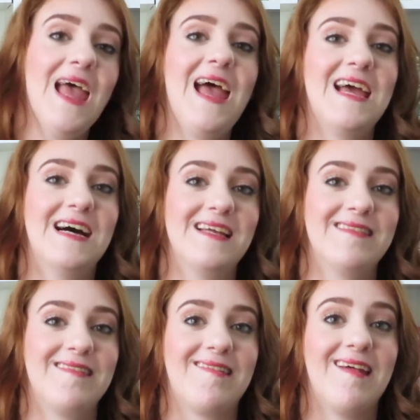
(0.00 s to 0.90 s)

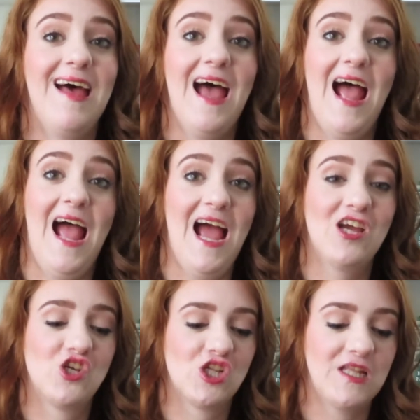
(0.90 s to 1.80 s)
and
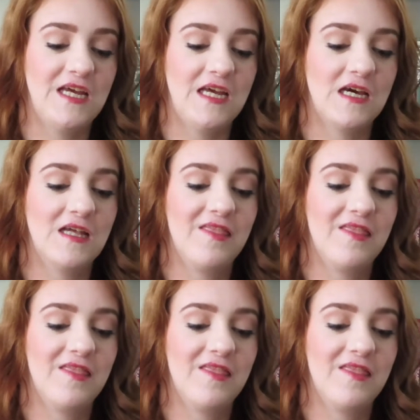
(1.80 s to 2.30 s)
actually